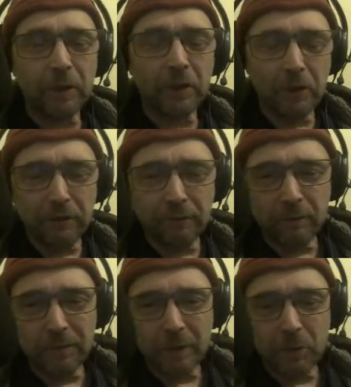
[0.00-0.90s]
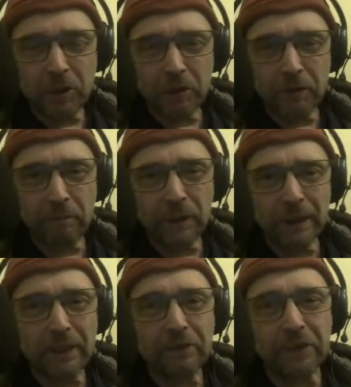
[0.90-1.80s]
We should have
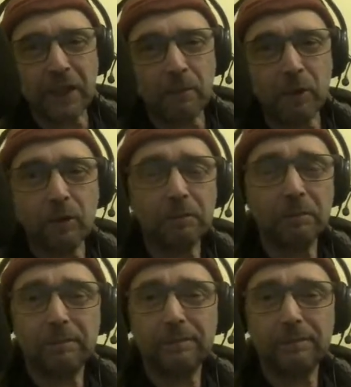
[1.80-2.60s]
believed Zamo.